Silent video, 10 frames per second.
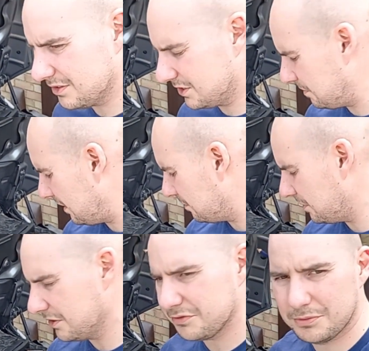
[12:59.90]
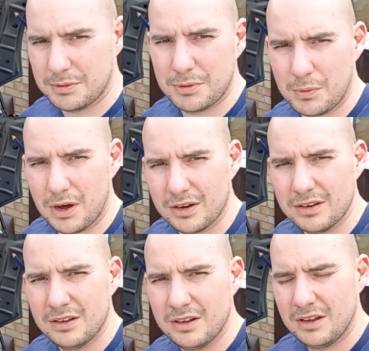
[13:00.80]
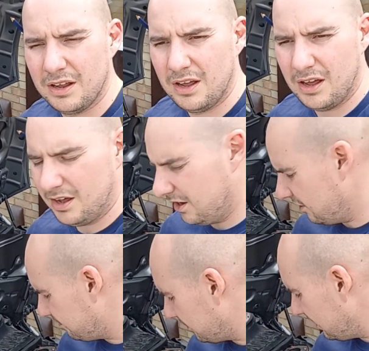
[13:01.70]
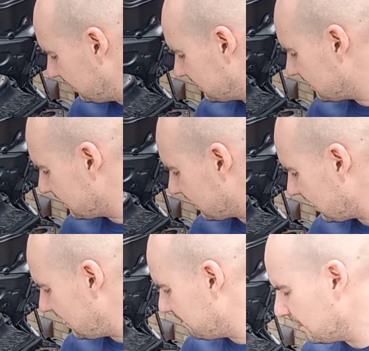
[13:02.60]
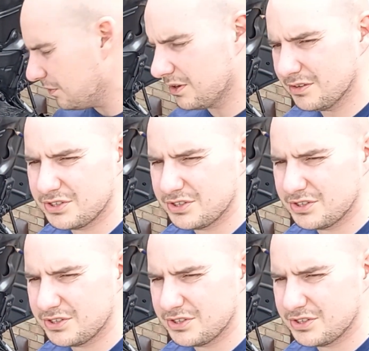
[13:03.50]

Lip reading: the spark plug from number 1. I've put it into the cable and I've